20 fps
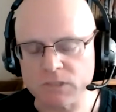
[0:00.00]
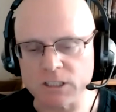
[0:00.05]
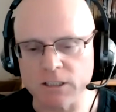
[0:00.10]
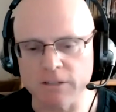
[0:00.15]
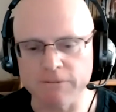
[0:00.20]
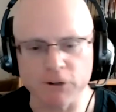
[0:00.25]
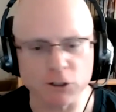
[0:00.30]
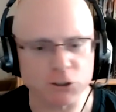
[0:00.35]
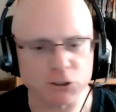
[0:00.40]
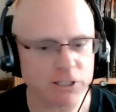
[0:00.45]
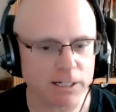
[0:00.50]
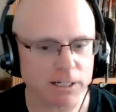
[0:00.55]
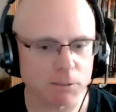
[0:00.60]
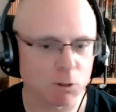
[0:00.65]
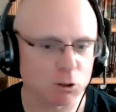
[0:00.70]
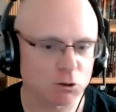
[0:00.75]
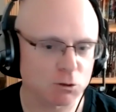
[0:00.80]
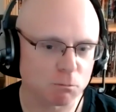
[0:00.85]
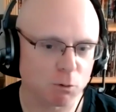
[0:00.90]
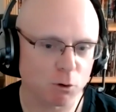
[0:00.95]
The first thing, and
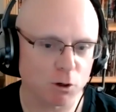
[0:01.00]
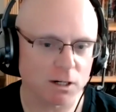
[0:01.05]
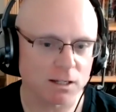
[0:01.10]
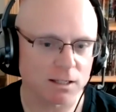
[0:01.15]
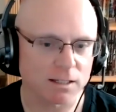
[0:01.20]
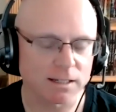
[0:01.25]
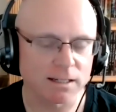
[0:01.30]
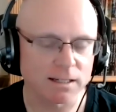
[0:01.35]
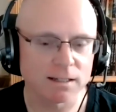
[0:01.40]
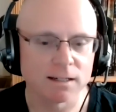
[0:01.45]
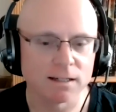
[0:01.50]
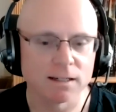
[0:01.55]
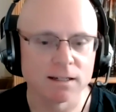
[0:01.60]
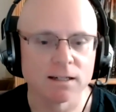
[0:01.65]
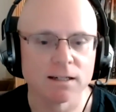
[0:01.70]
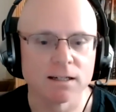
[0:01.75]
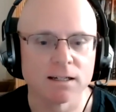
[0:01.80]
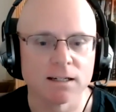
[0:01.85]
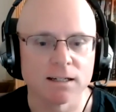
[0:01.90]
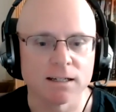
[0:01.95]
most importantly,
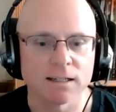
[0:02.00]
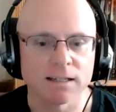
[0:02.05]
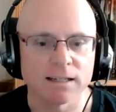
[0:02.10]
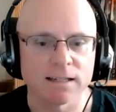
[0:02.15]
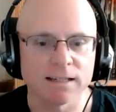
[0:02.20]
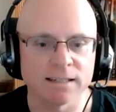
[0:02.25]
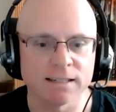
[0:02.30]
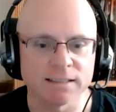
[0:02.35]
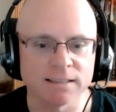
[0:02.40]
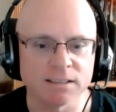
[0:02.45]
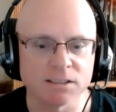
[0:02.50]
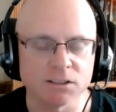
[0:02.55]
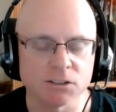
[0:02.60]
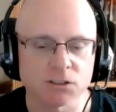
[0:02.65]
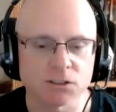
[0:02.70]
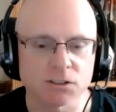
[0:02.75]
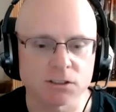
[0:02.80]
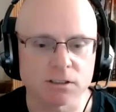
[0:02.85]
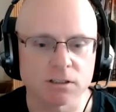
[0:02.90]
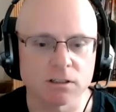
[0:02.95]

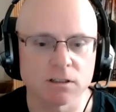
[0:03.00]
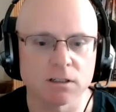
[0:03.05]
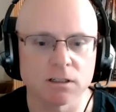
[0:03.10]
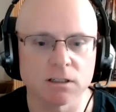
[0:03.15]
is